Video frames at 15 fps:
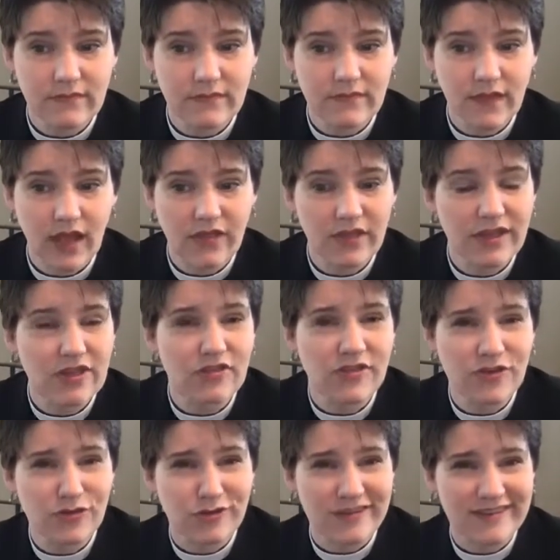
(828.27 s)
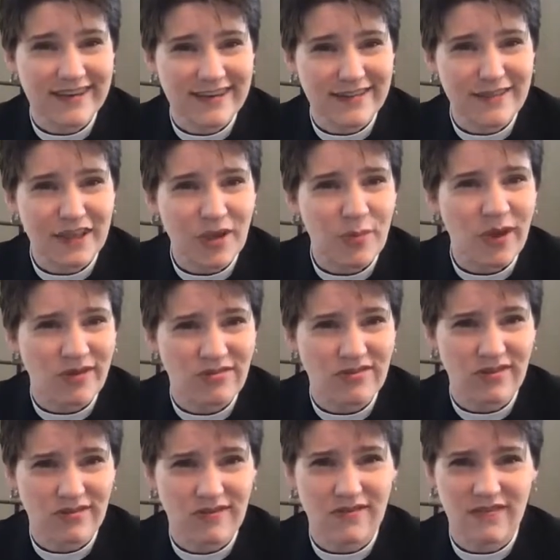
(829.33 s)
I think it's interesting to think about
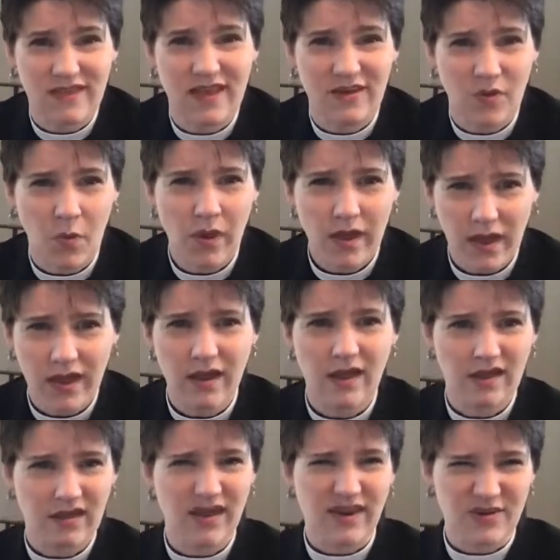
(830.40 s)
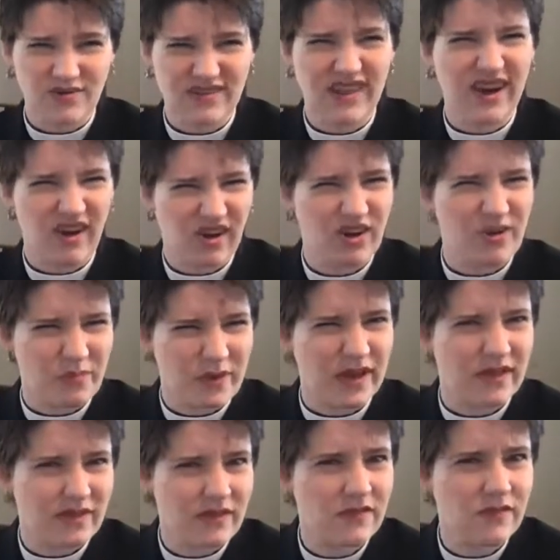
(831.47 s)
Jesus saying, go ahead. I know it's going to hurt,
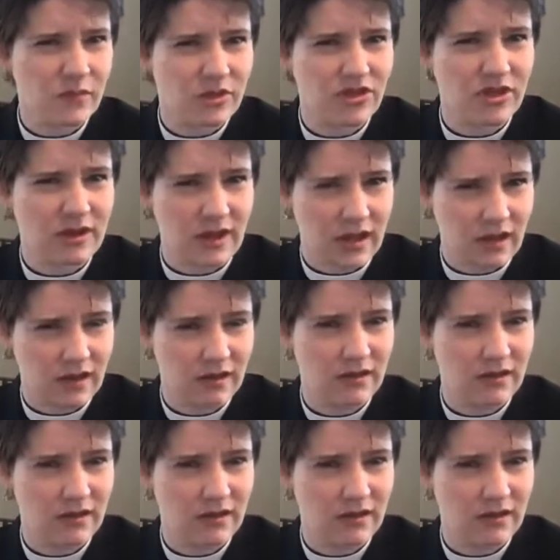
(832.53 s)
but this is what you need.